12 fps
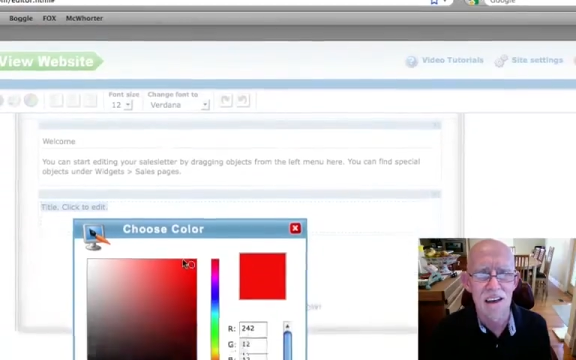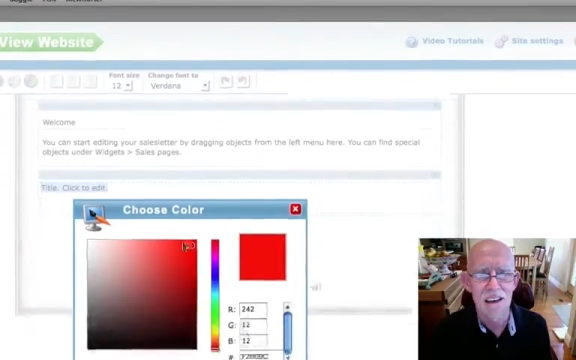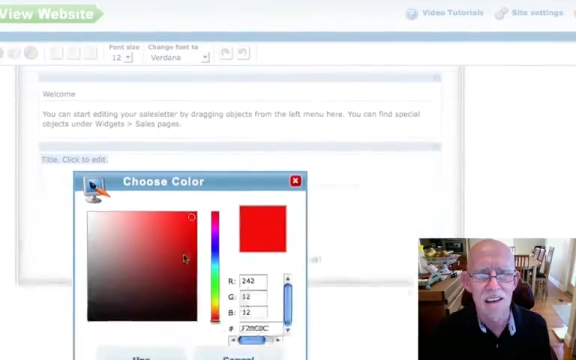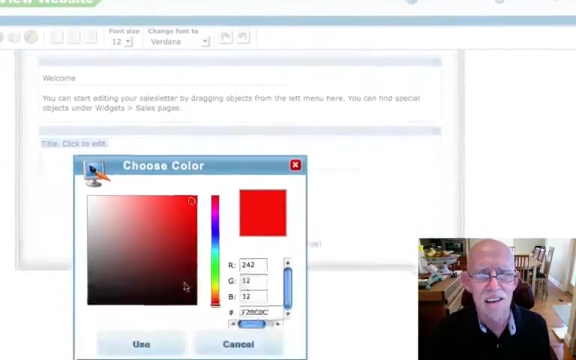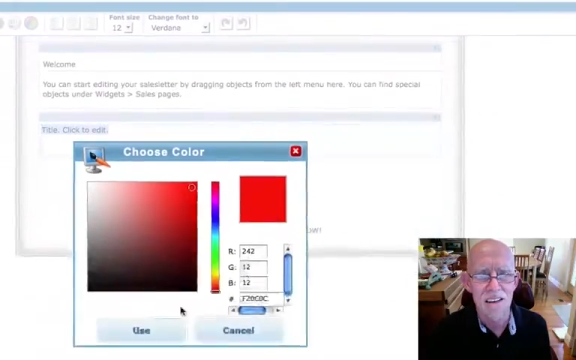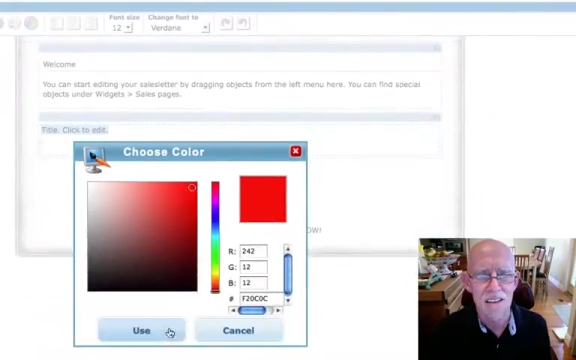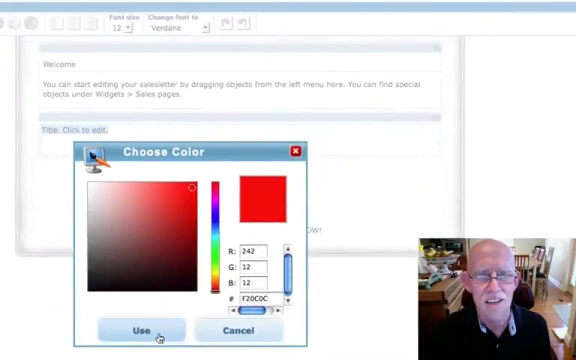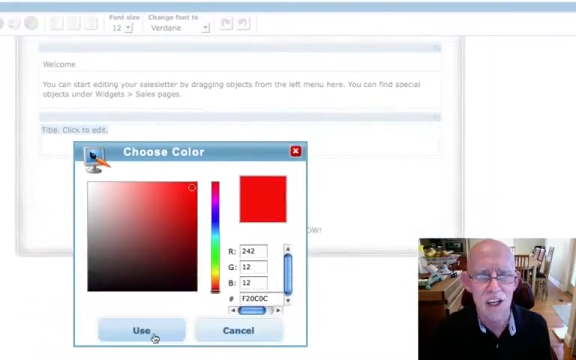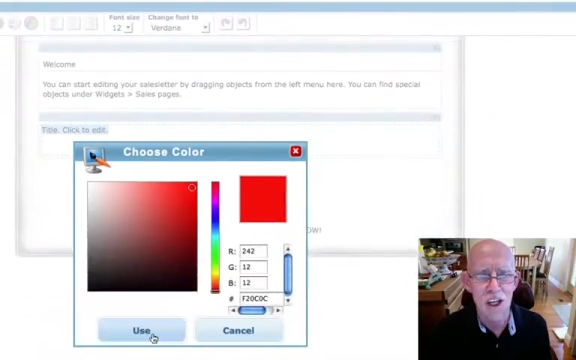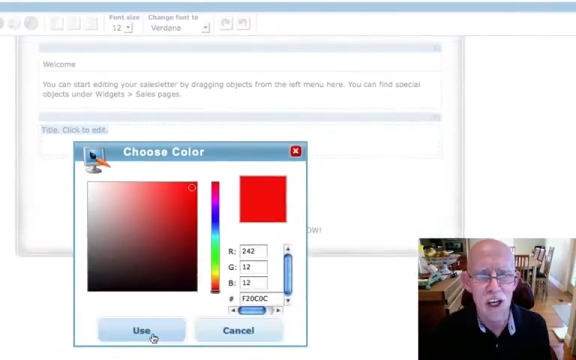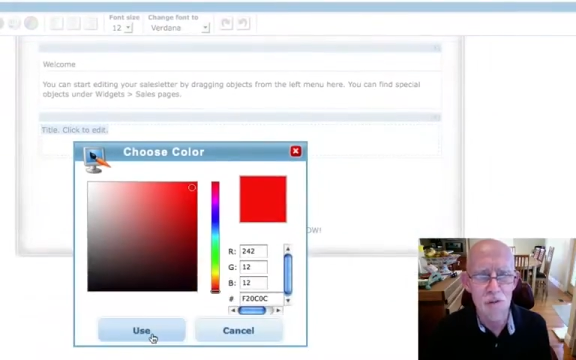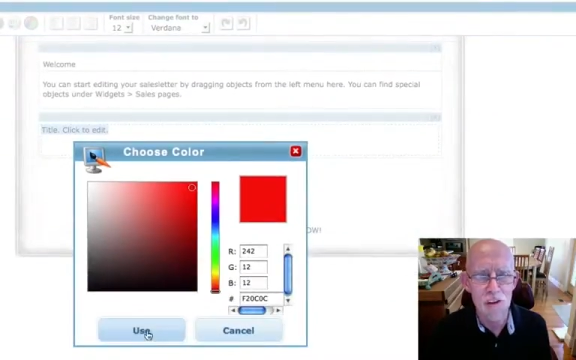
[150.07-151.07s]
This is a
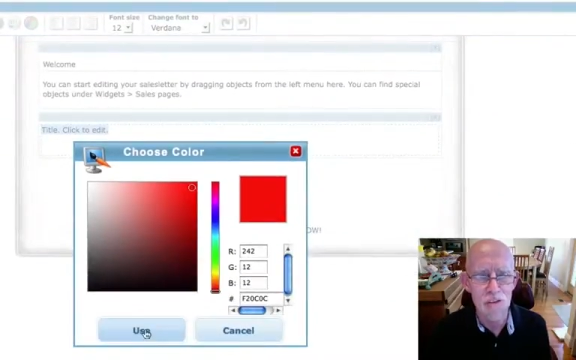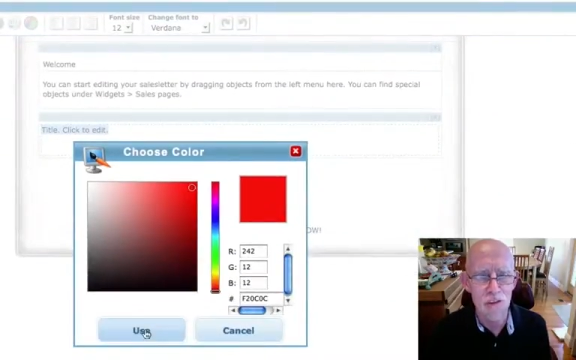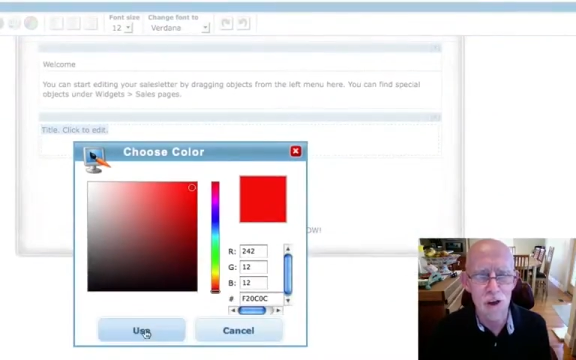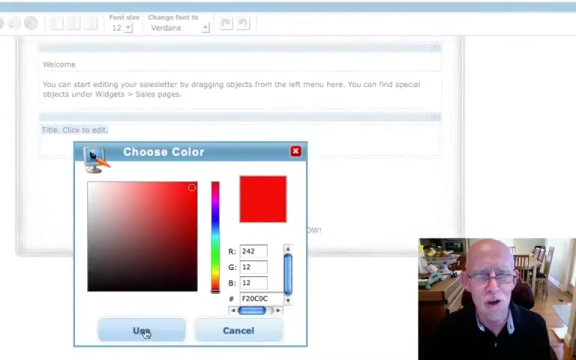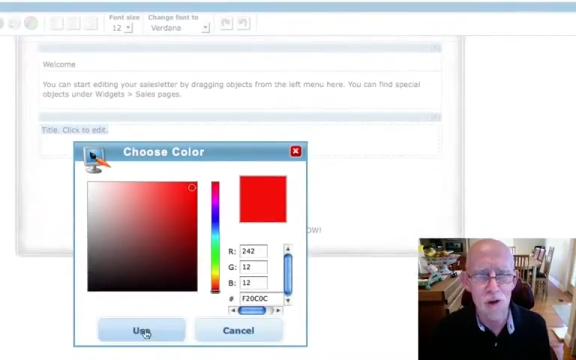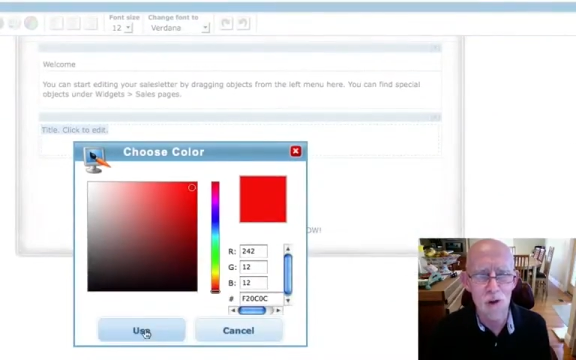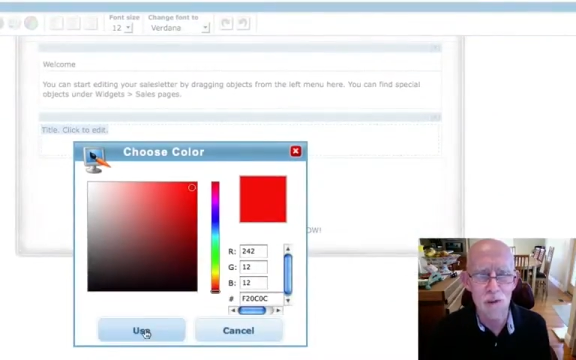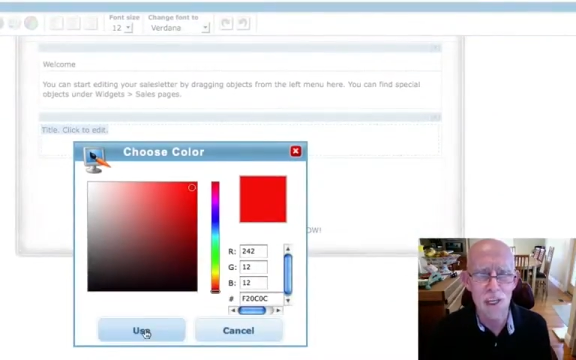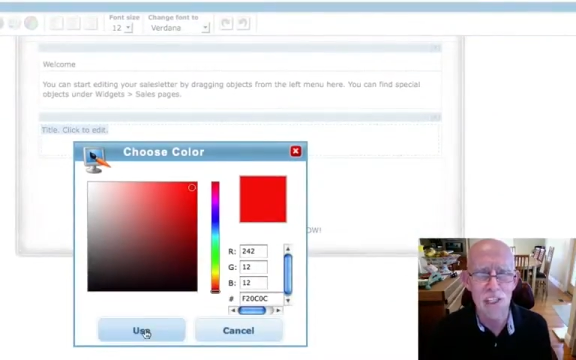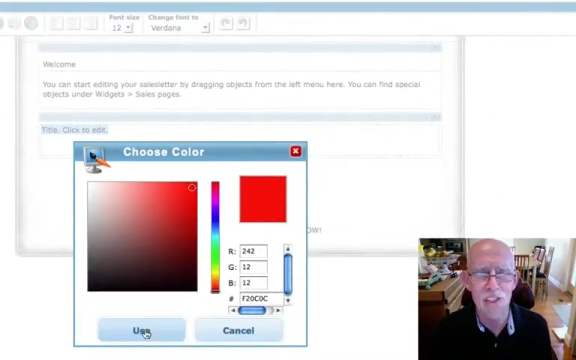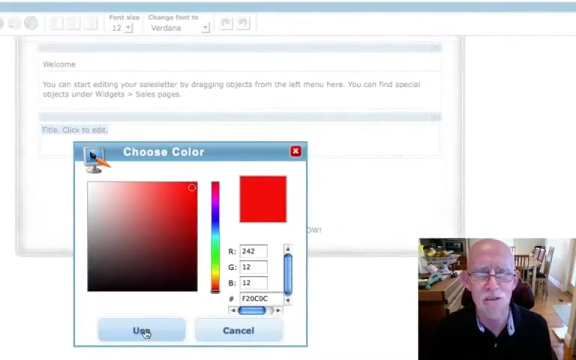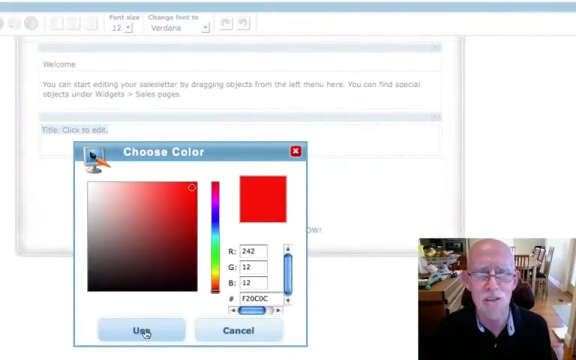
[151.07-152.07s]
good review. I'm
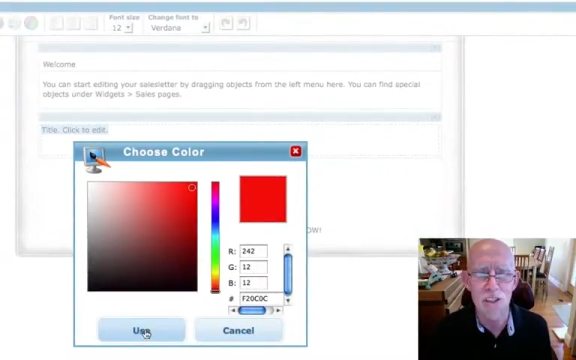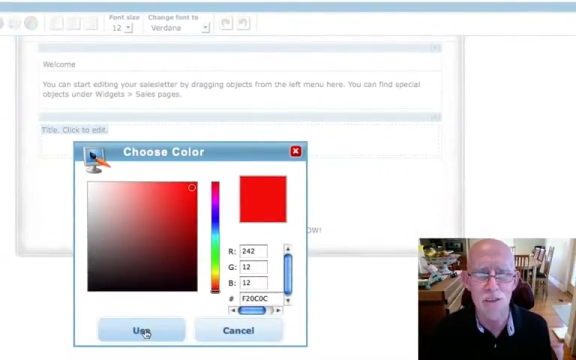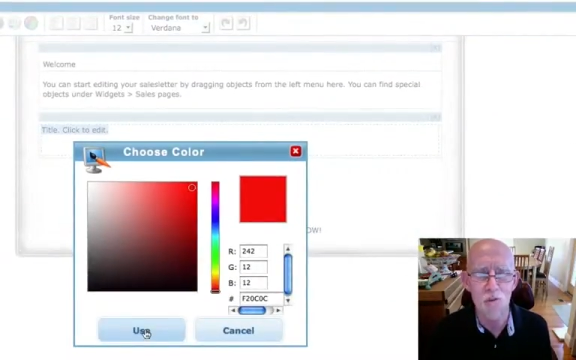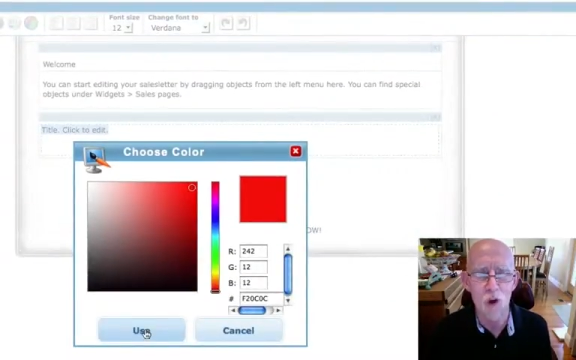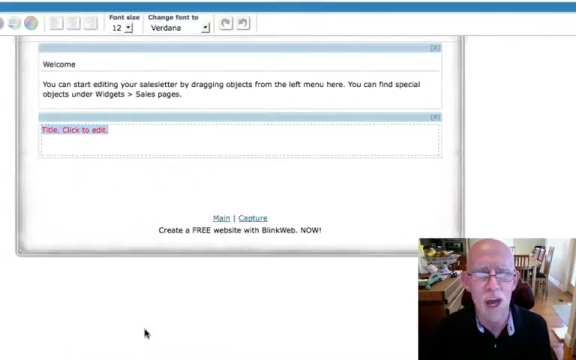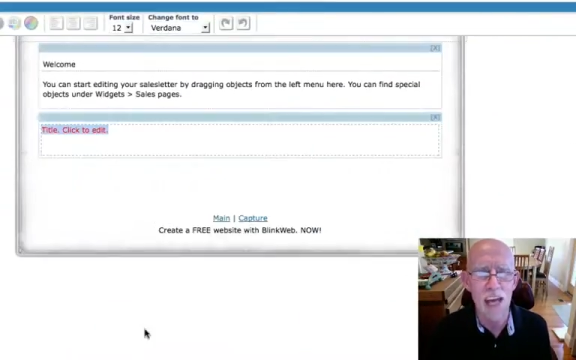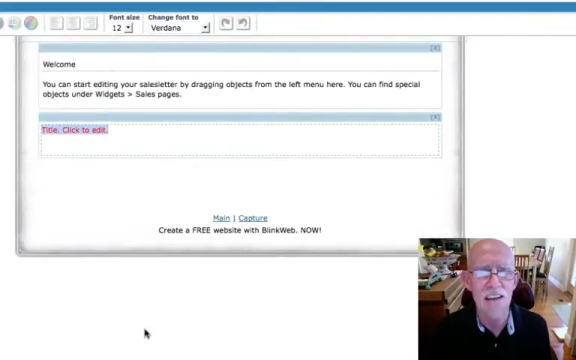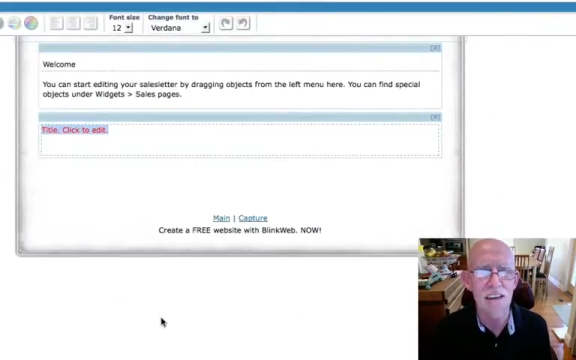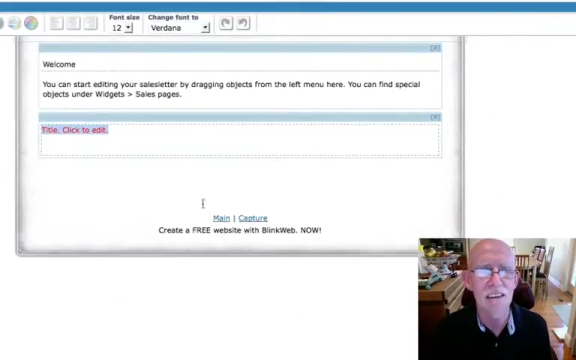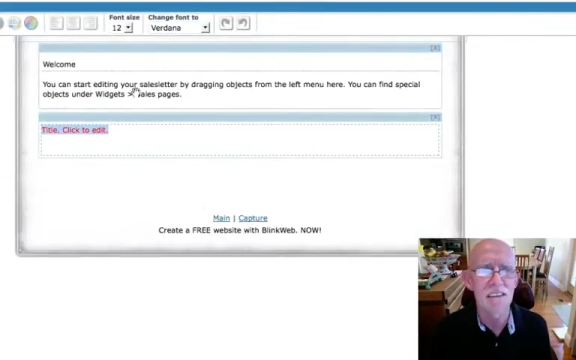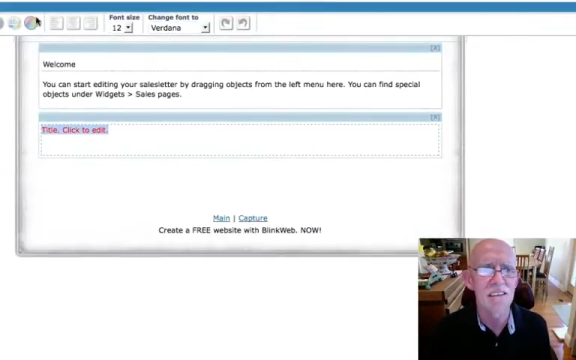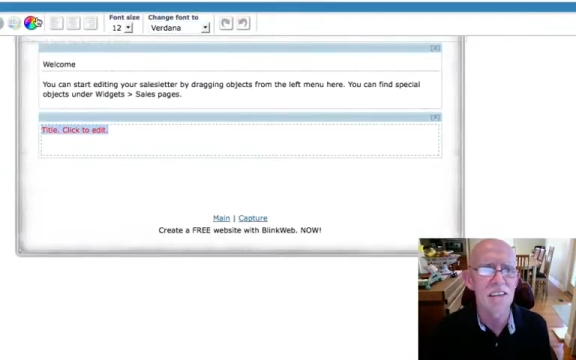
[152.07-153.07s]
going to choose some red
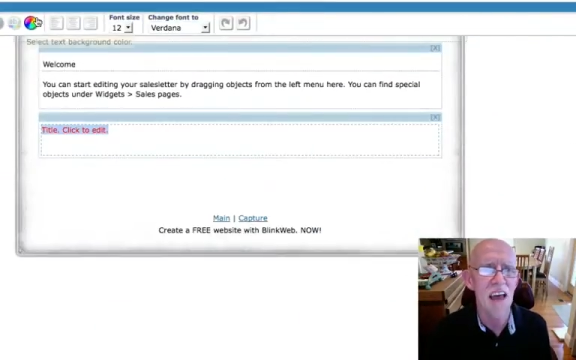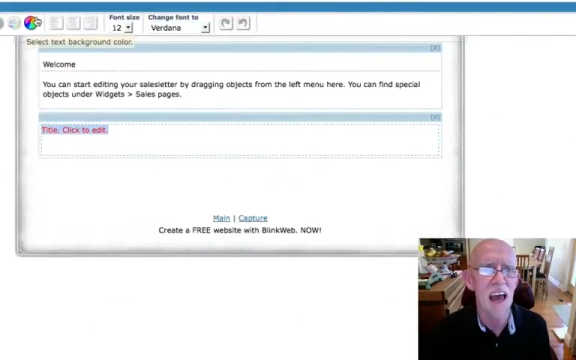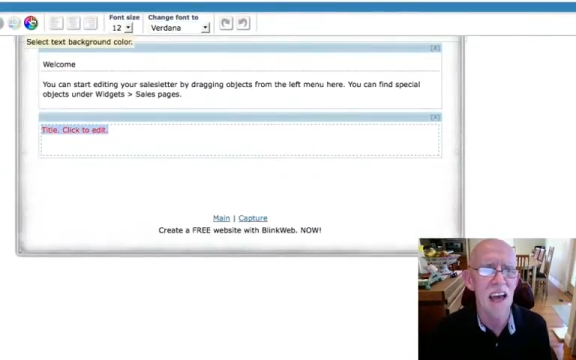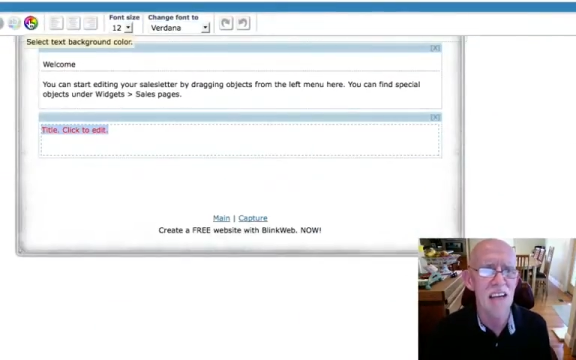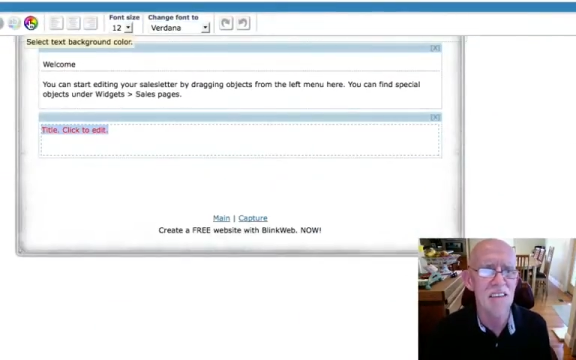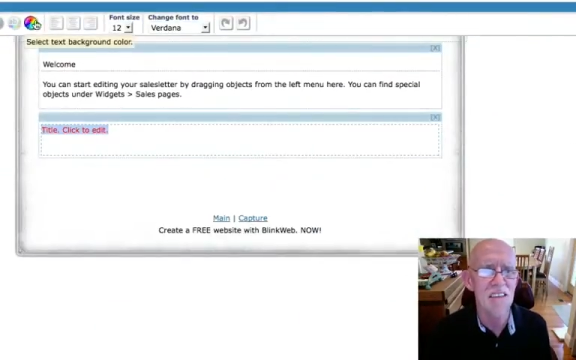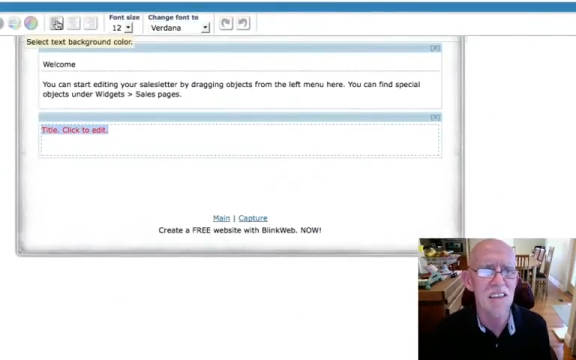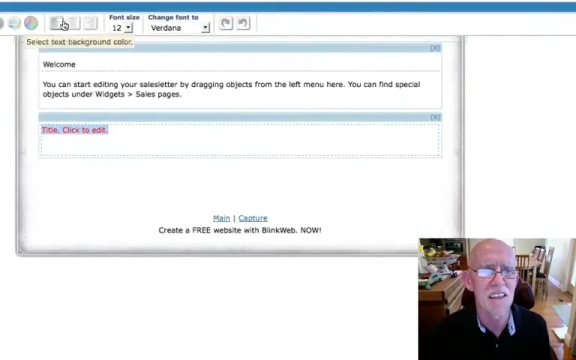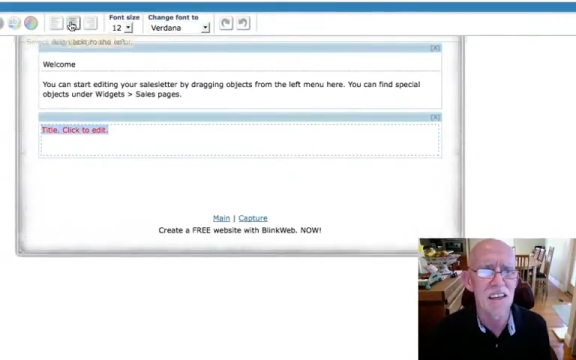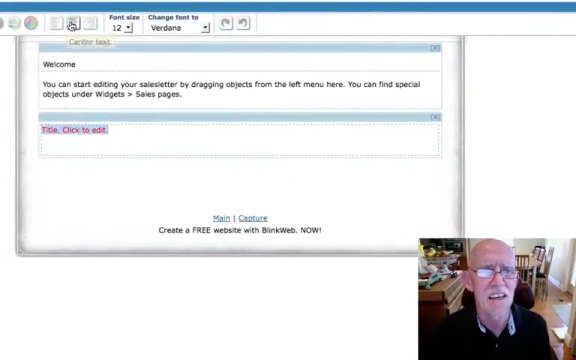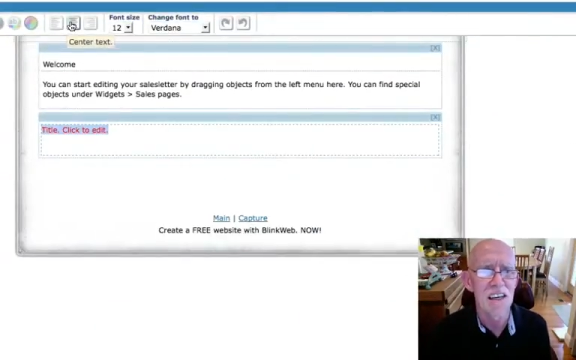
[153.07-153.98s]
text.